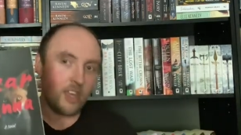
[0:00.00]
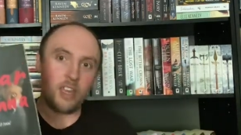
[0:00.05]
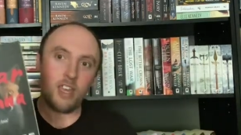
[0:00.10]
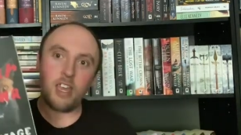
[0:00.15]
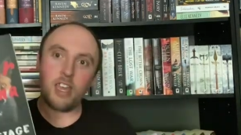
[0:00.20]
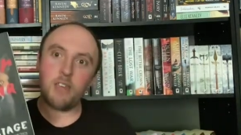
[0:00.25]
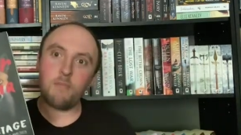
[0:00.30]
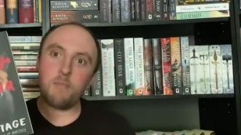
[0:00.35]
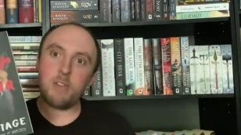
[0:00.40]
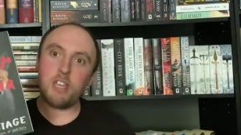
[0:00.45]

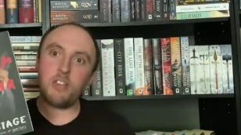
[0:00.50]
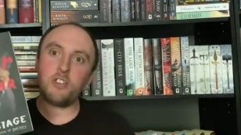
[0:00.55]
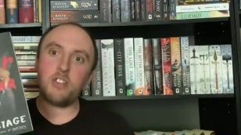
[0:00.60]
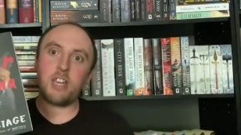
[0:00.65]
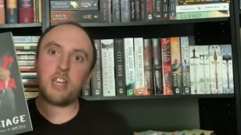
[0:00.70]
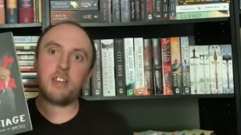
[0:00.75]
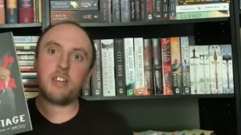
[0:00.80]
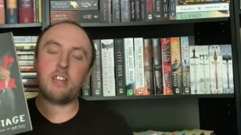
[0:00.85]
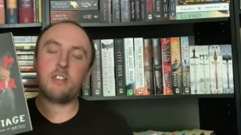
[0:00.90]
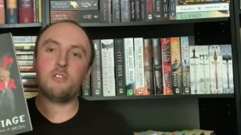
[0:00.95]
And big
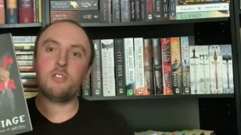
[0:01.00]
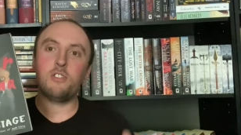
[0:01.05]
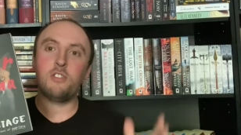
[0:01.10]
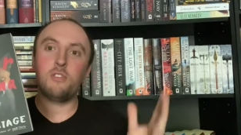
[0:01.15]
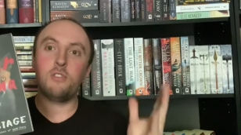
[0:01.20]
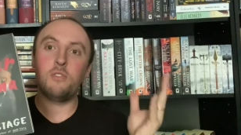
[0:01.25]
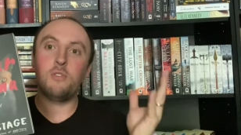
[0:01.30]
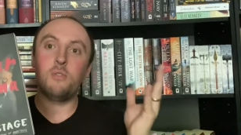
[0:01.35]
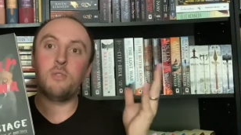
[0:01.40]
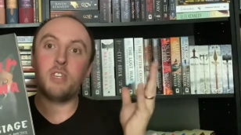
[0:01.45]
shout out
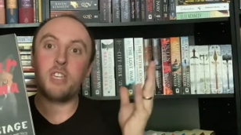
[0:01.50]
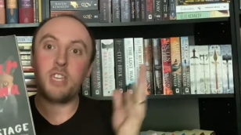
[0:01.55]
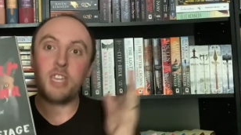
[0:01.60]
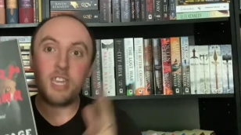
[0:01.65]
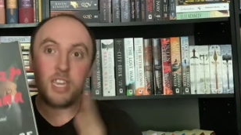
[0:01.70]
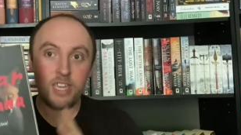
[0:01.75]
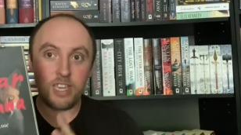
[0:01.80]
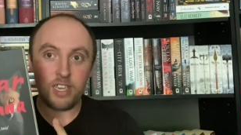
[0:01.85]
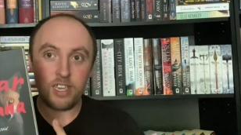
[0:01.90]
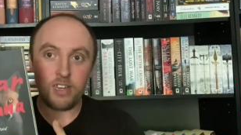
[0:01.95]
to
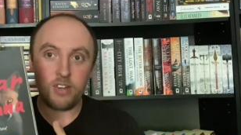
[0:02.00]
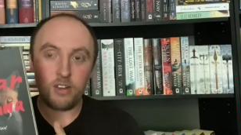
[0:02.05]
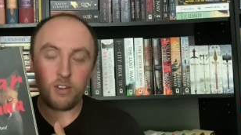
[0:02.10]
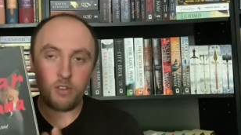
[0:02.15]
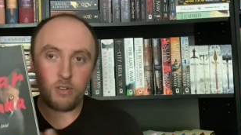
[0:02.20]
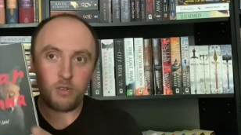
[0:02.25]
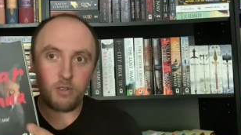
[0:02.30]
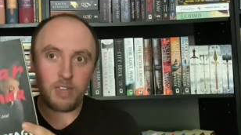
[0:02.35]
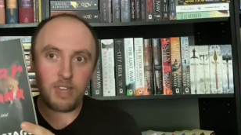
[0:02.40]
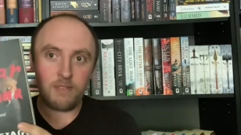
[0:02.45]
Ian
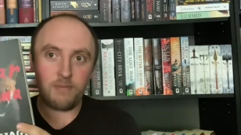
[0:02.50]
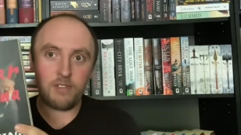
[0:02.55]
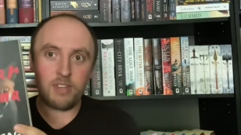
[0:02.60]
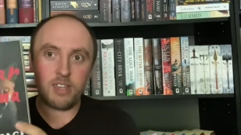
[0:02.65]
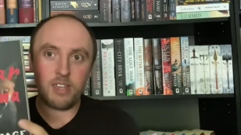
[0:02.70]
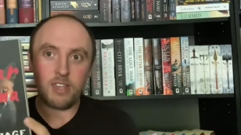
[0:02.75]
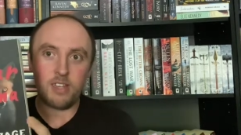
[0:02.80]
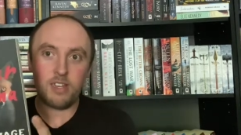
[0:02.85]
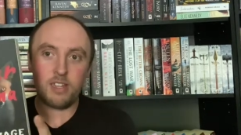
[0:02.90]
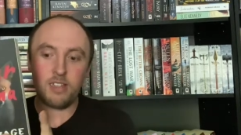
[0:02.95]
who
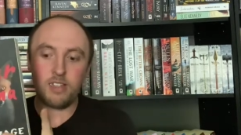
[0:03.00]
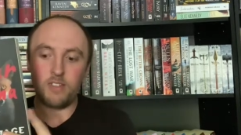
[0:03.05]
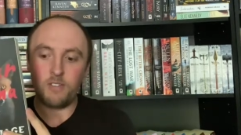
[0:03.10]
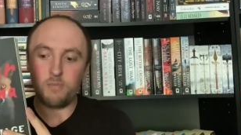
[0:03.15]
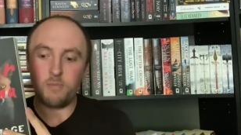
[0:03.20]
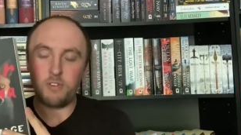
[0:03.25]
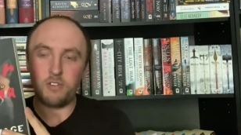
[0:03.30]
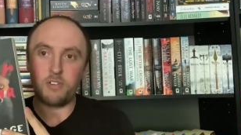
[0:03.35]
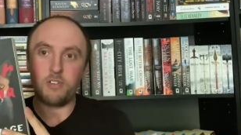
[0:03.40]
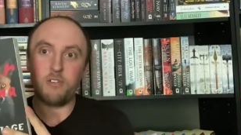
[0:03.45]
gifted this
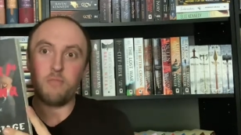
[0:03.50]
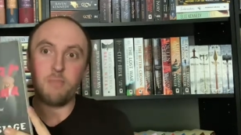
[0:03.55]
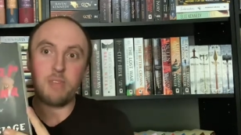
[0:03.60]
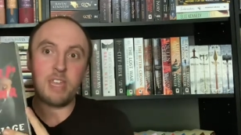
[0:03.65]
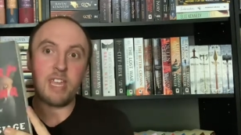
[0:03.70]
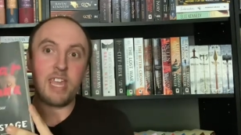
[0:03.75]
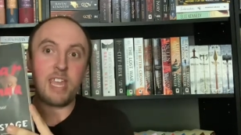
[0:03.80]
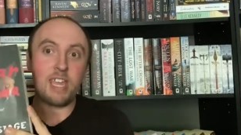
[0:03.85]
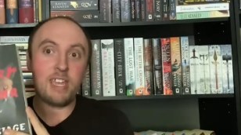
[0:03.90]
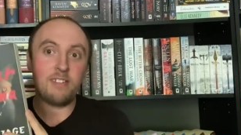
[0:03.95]
book to
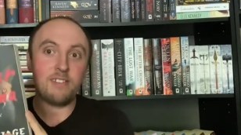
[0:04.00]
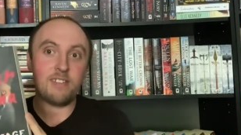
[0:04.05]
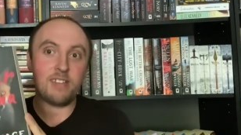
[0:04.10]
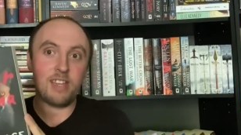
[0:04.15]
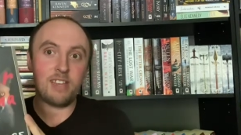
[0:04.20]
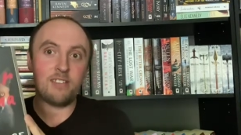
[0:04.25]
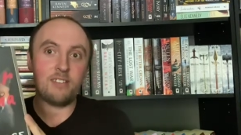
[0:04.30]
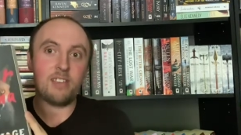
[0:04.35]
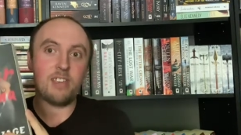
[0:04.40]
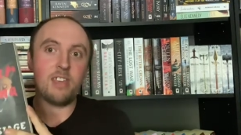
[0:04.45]
me and
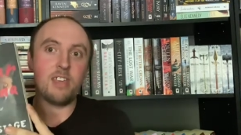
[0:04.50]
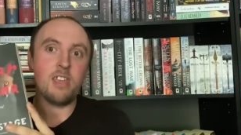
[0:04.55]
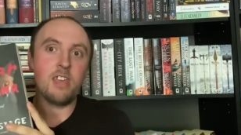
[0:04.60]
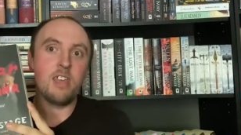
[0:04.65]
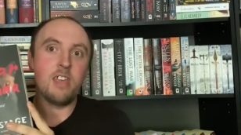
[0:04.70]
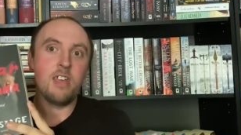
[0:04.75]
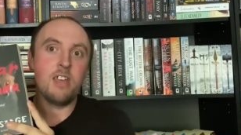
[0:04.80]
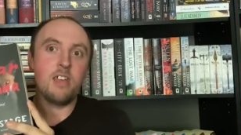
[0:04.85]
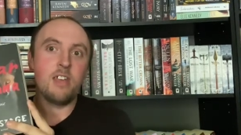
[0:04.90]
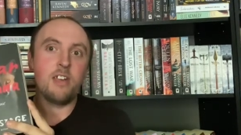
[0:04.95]
Stacy,
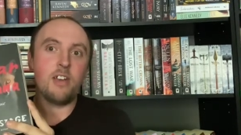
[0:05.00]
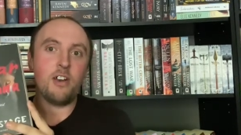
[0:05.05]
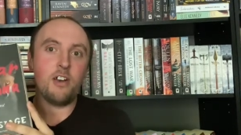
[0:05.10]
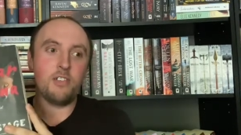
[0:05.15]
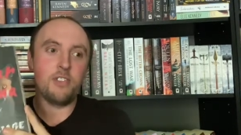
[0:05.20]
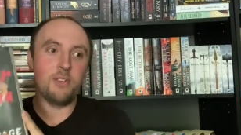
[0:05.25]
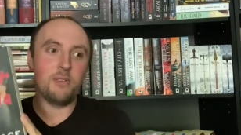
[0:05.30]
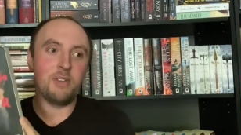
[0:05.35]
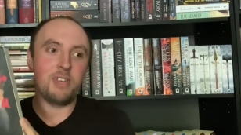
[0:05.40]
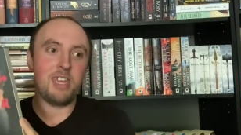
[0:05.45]

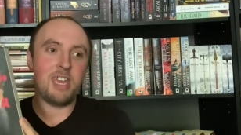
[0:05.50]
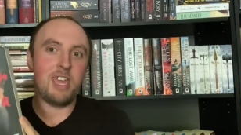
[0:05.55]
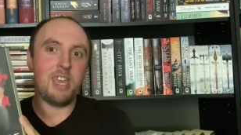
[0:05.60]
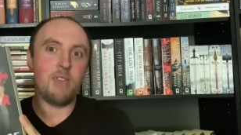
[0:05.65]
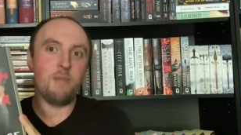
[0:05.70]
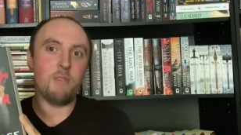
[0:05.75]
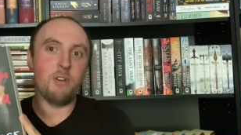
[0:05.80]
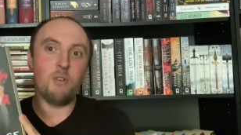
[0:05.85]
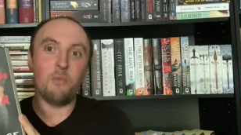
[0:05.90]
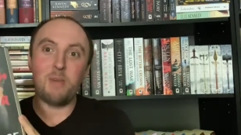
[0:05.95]
although it
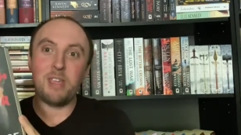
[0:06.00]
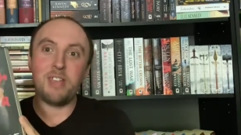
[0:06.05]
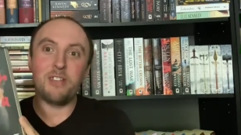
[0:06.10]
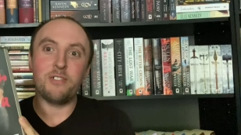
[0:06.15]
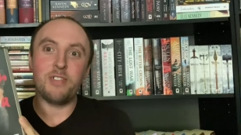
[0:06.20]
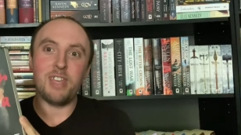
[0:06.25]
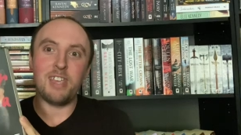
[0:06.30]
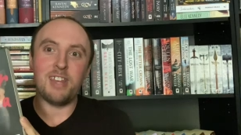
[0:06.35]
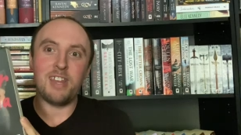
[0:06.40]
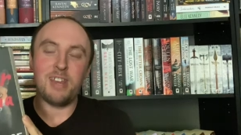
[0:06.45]
came a week
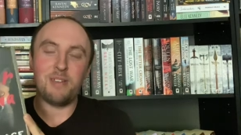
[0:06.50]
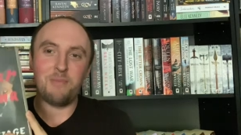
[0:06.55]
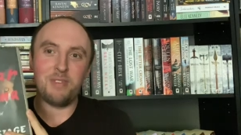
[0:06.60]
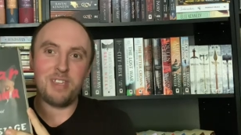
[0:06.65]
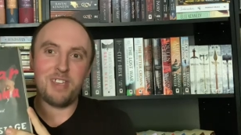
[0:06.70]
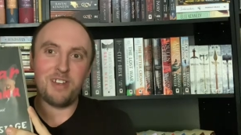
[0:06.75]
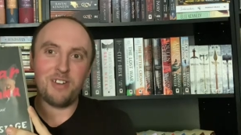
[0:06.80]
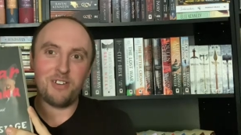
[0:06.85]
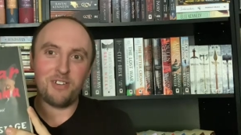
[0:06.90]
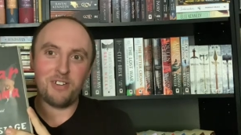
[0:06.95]
late and we
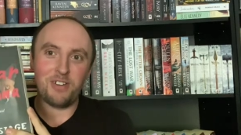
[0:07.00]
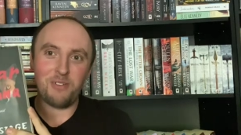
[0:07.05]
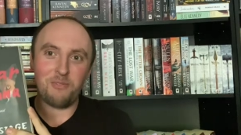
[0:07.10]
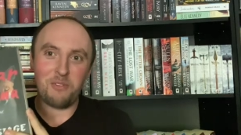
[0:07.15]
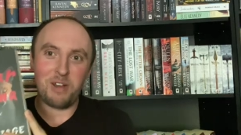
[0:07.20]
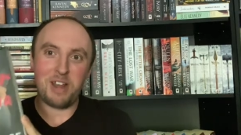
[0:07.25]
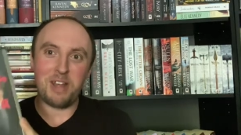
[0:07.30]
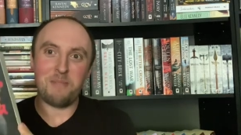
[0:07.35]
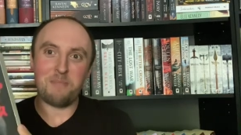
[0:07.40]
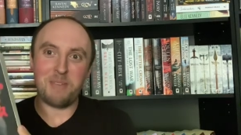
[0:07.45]
had already
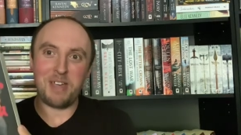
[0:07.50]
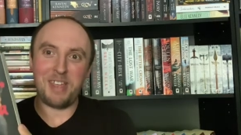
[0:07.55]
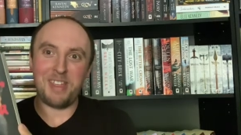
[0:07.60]
read it by